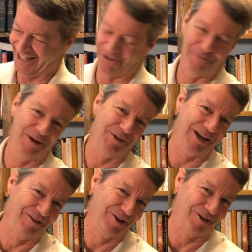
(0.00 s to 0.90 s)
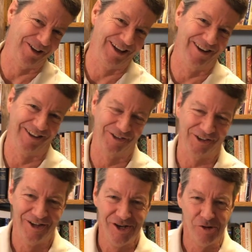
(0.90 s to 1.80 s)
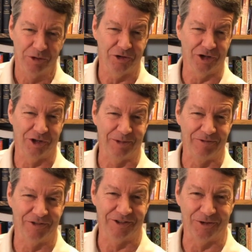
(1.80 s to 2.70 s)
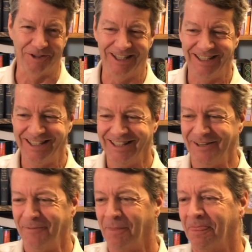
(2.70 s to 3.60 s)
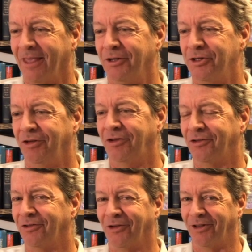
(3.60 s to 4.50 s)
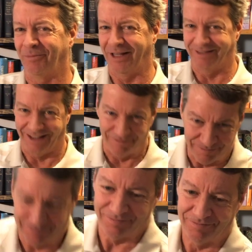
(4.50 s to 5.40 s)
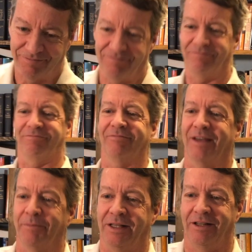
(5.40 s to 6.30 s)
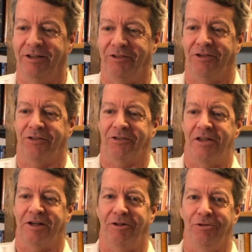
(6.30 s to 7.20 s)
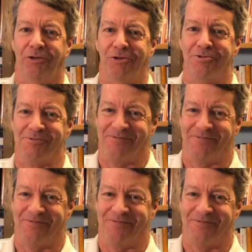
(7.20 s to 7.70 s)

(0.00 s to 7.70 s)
well, maybe you haven't heard the others. We're talking about victory. Jesus is all about that. I mean, he's just not a loser.